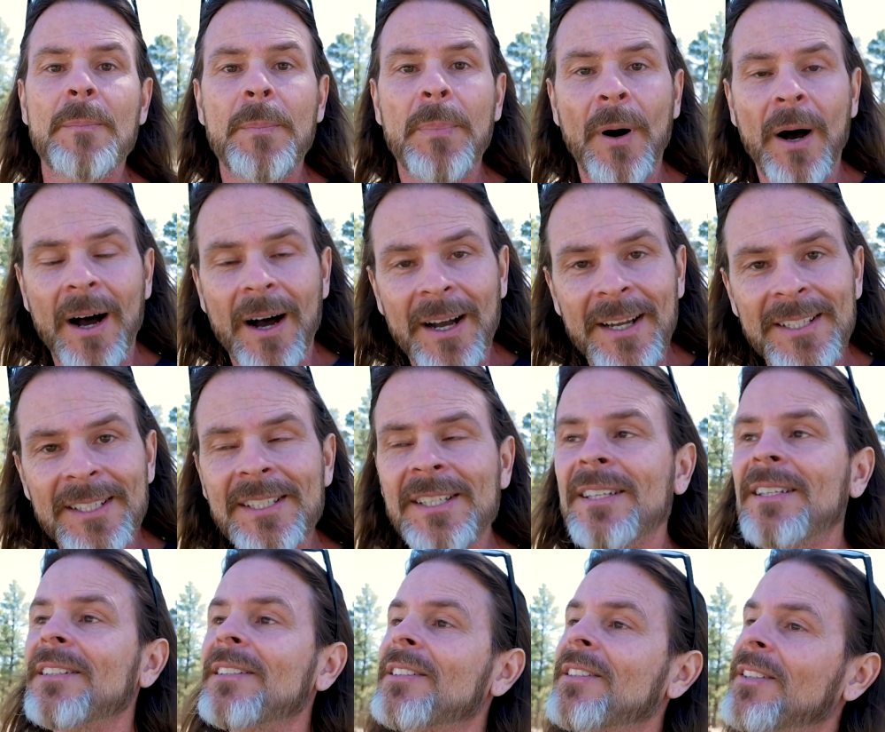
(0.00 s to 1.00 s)

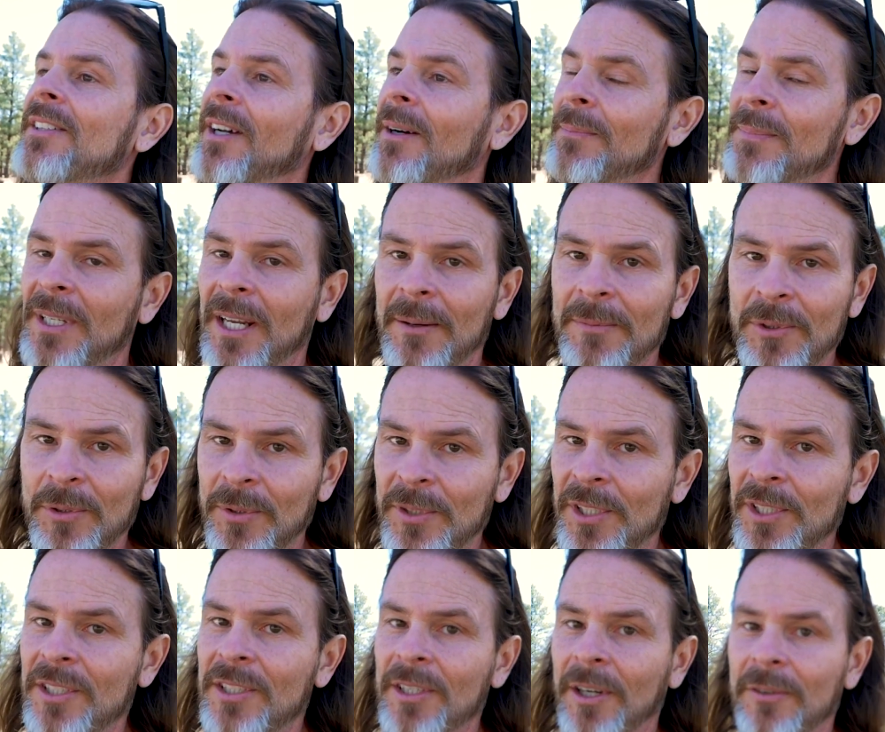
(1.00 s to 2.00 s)
But sometimes we
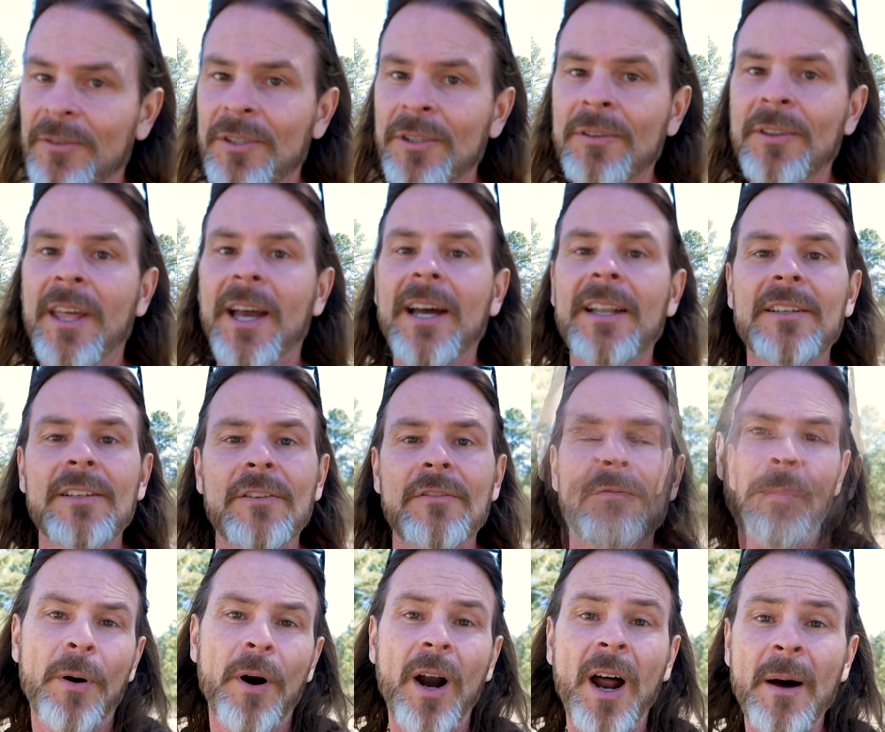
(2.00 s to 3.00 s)
just don't do that. And
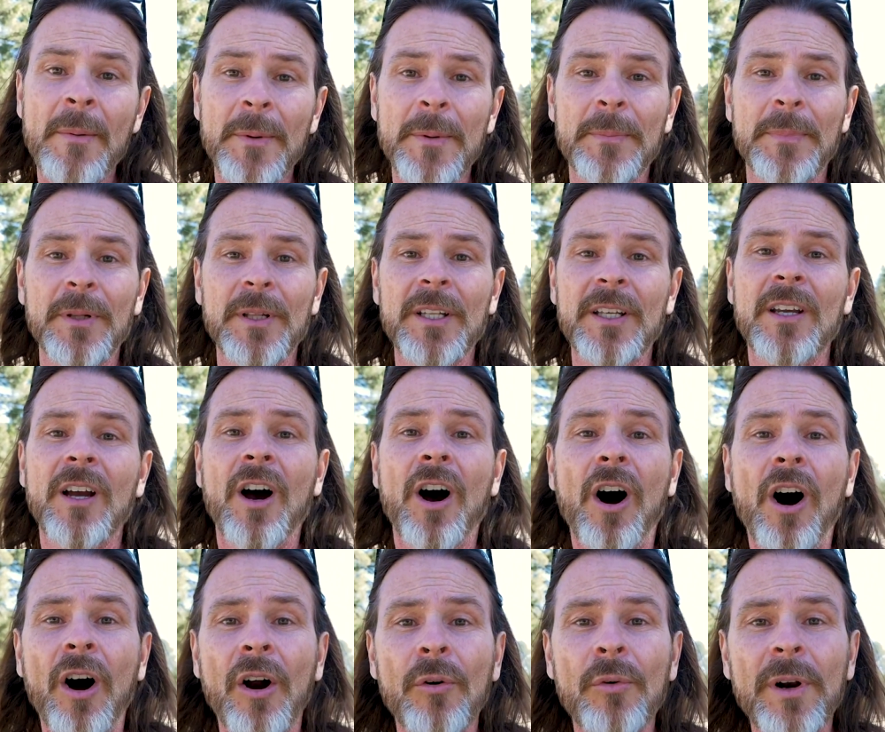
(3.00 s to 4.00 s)
you've probably
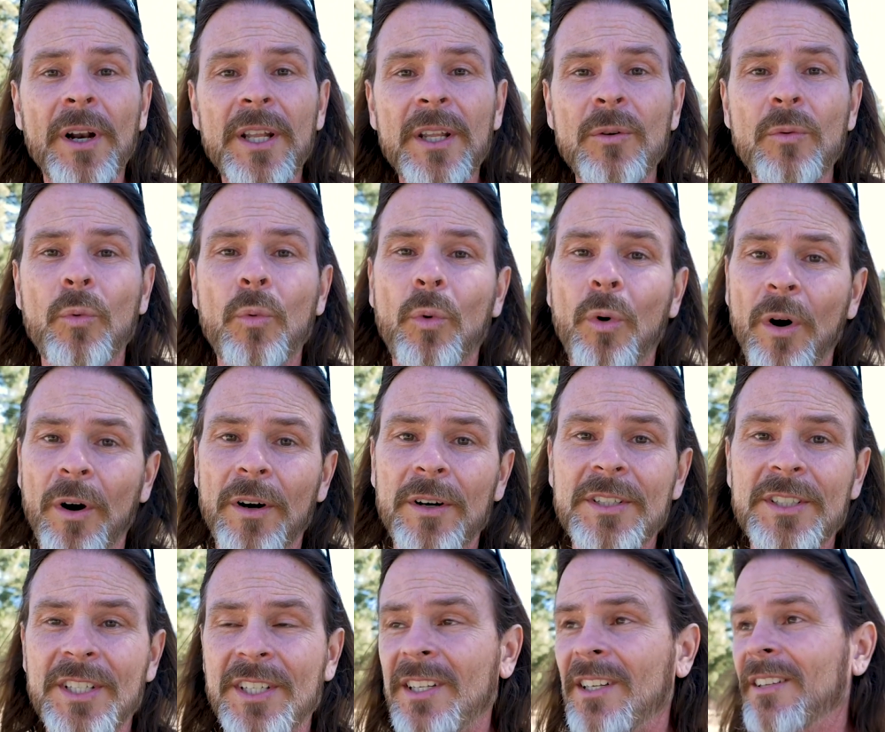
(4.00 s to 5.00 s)
already
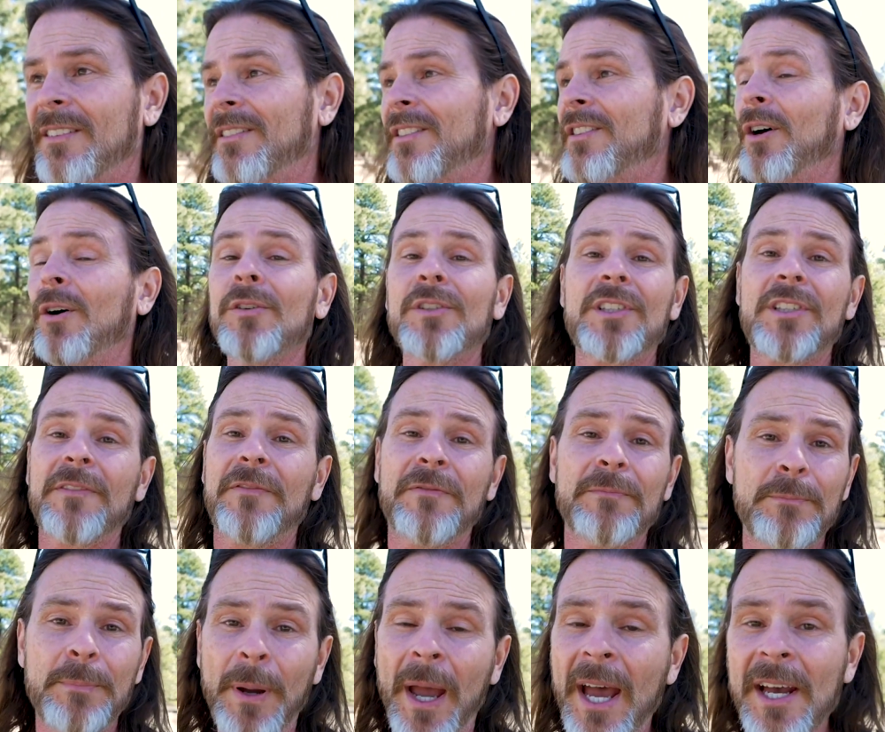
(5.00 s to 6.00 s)
worked those
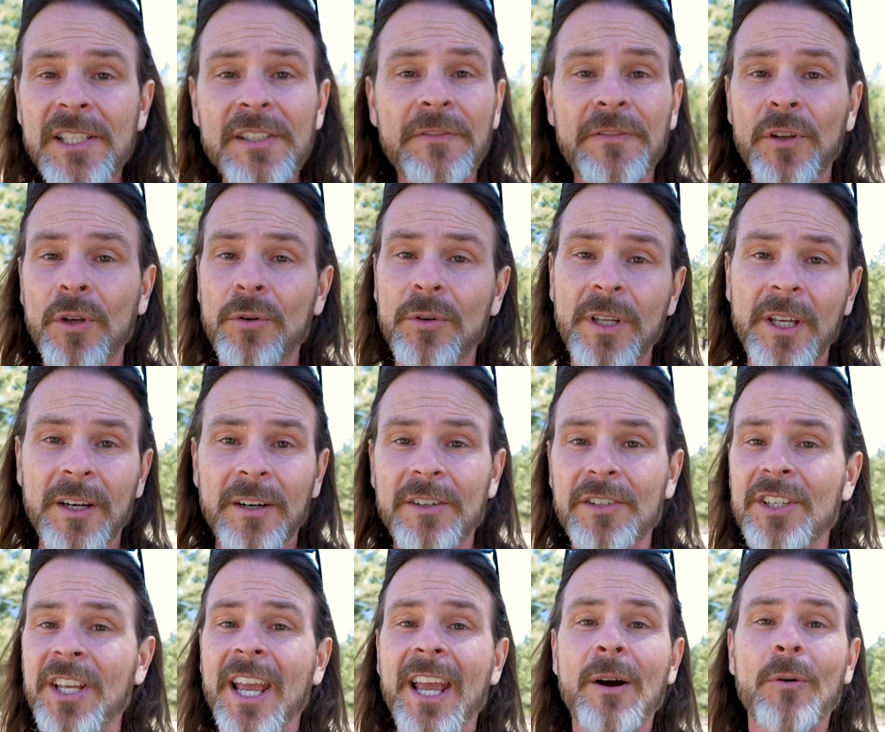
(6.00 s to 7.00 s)
past few
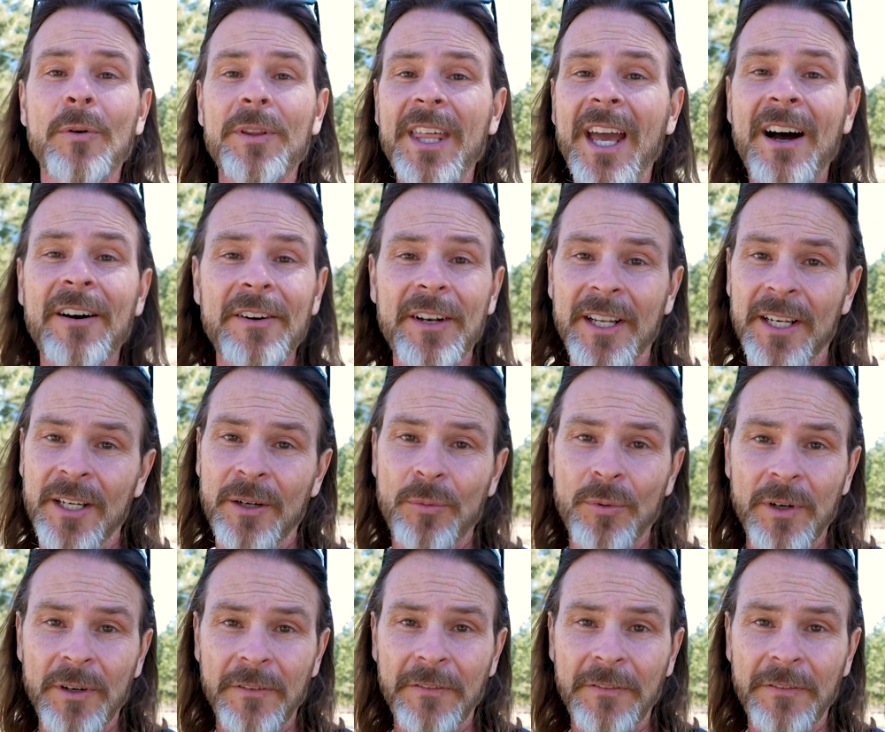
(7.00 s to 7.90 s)
years without any real